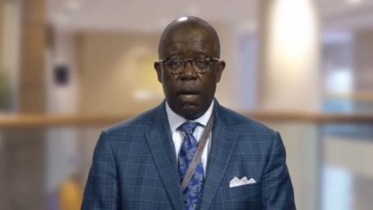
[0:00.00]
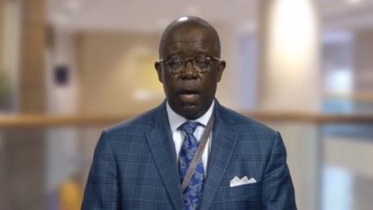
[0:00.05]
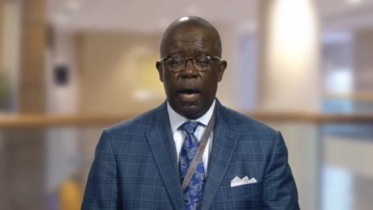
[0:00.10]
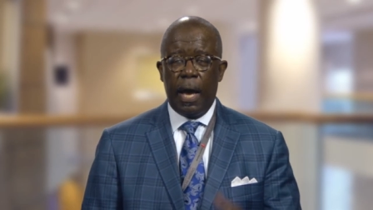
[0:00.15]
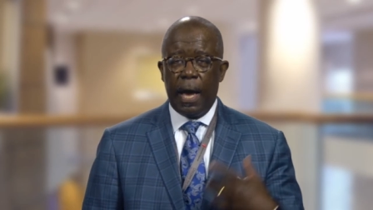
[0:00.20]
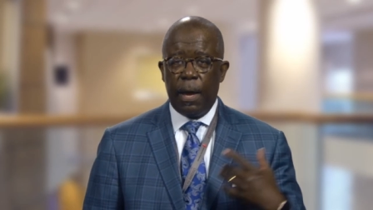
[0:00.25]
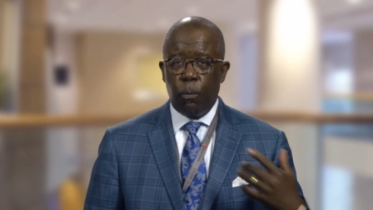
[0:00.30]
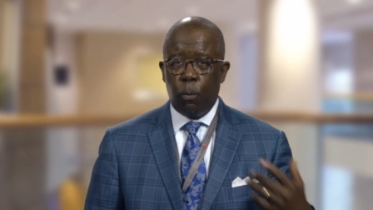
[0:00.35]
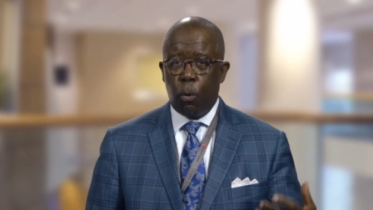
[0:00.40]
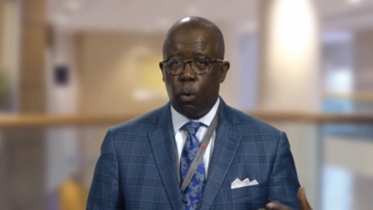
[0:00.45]

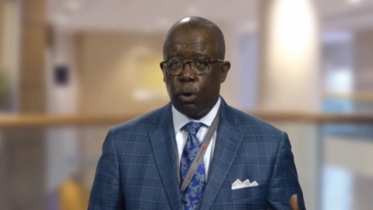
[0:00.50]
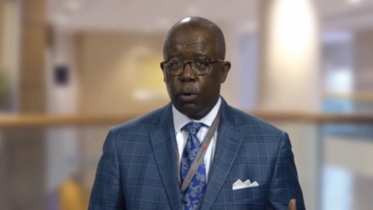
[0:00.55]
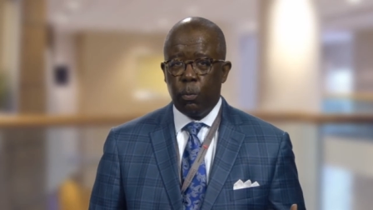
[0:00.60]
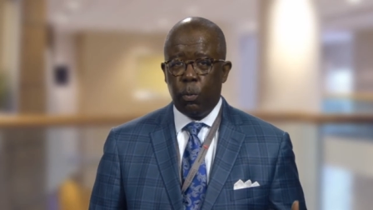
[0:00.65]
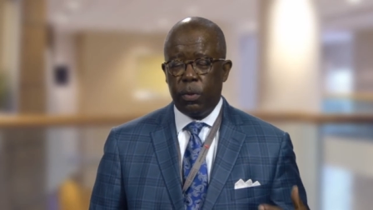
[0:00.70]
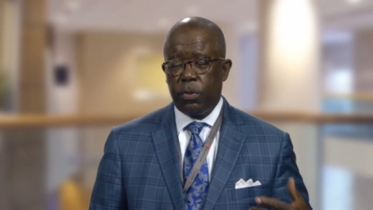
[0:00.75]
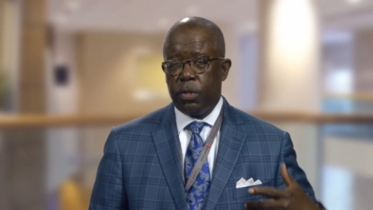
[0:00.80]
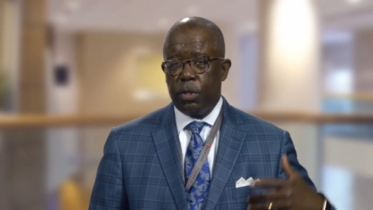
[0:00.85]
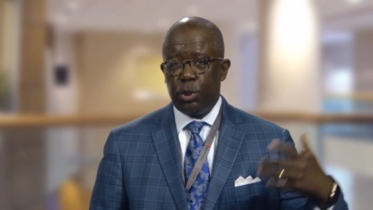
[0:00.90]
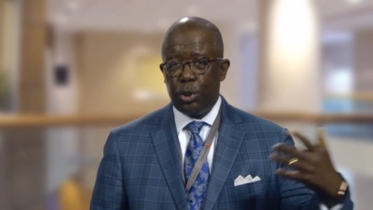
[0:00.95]
I worked
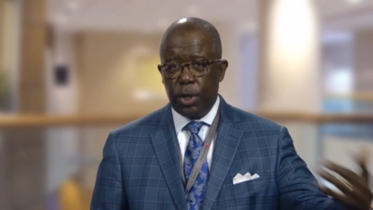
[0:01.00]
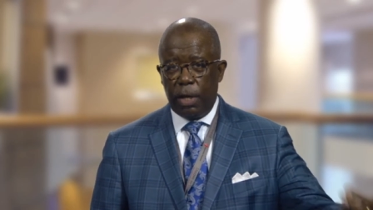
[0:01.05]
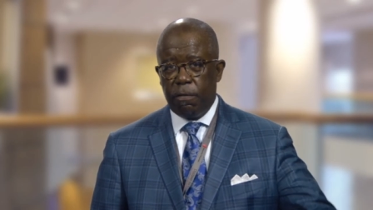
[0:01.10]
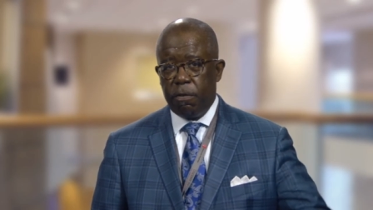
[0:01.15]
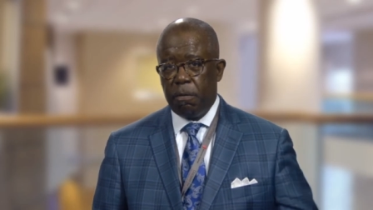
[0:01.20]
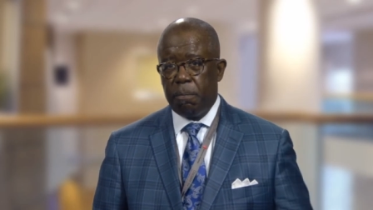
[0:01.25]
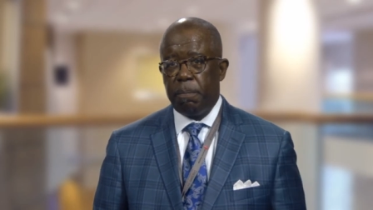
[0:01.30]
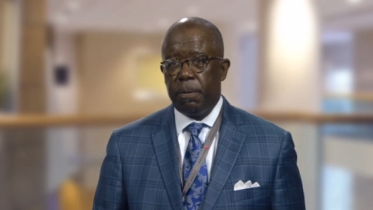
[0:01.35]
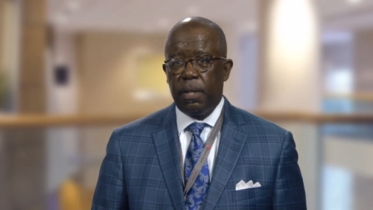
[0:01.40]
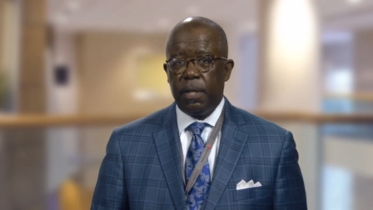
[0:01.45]
with the chief
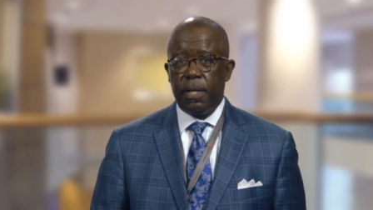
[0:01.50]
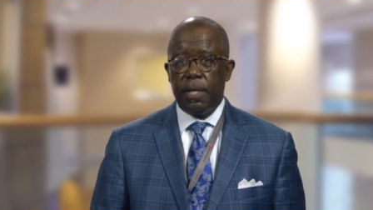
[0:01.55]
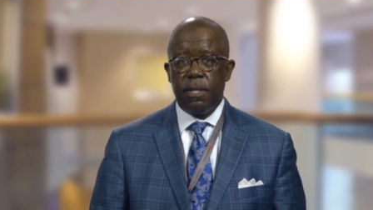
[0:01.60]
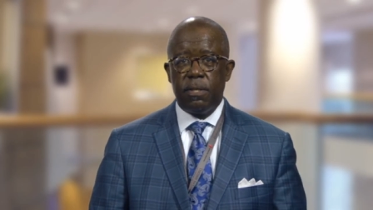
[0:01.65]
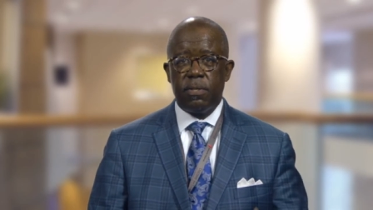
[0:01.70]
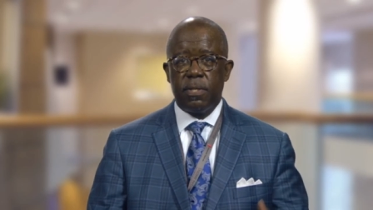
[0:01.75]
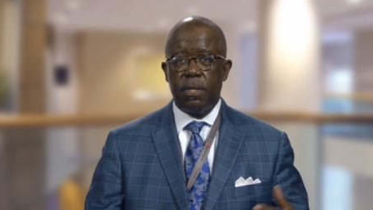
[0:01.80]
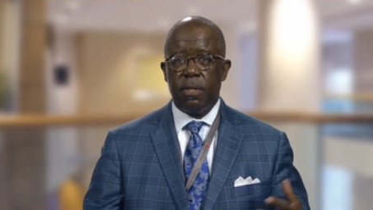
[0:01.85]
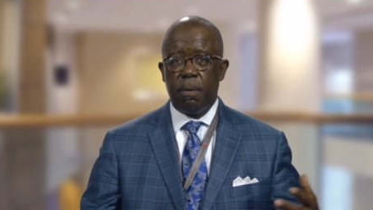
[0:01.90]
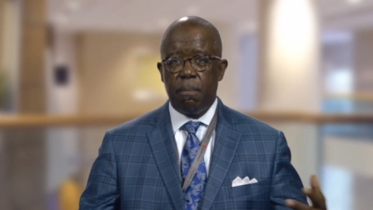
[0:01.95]
of
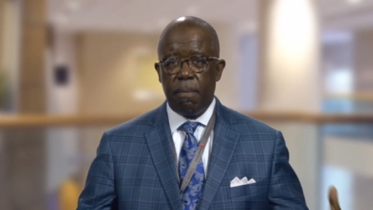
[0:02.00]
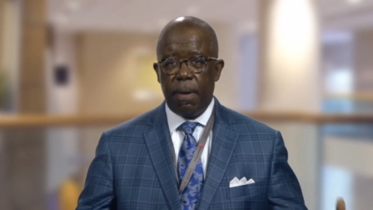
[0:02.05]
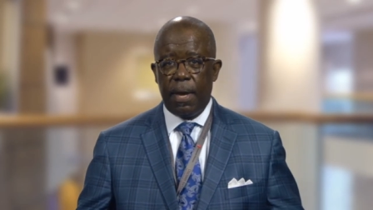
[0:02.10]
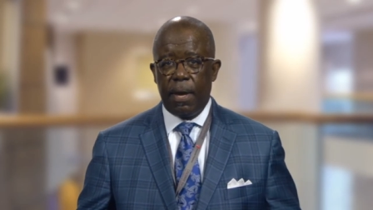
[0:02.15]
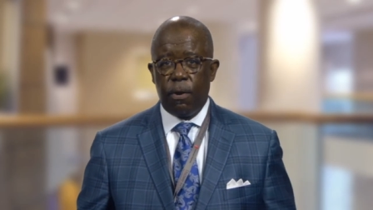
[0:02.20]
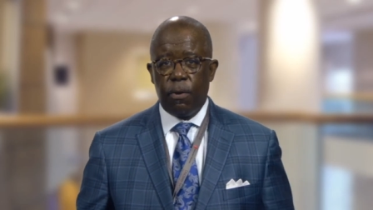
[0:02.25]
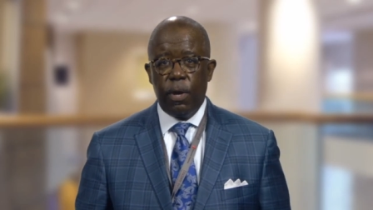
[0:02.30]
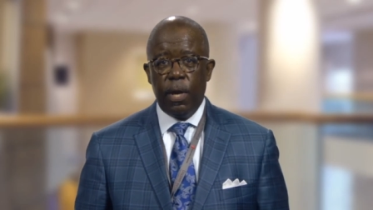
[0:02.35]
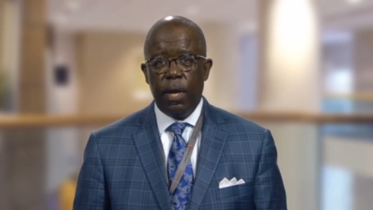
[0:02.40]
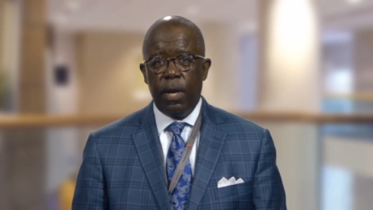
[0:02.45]
police and the
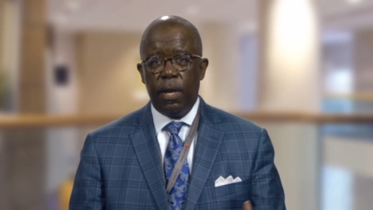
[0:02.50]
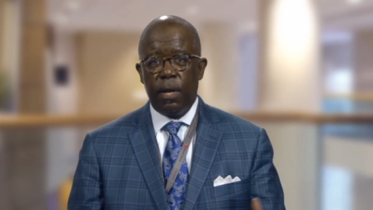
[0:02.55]
mayor